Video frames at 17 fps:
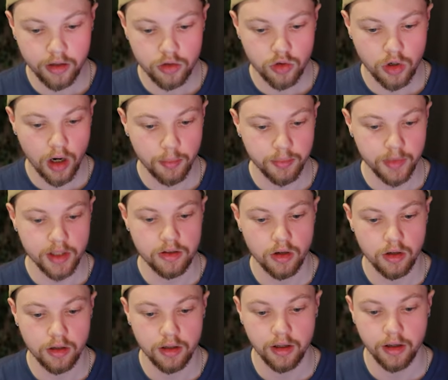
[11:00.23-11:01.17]
and drop this
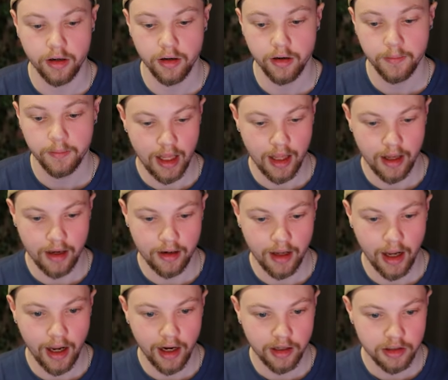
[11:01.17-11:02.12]
on here. And
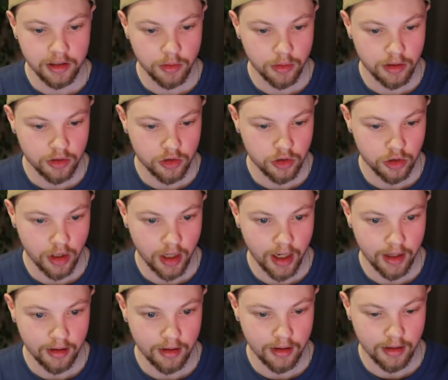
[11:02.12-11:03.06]
I actually want to
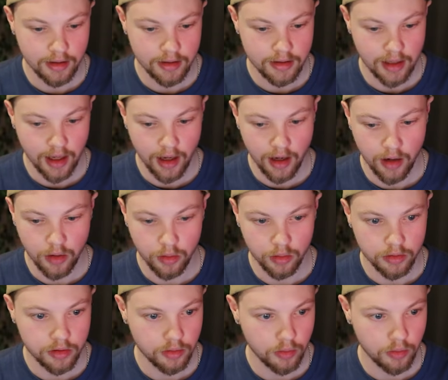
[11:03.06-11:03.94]
try this out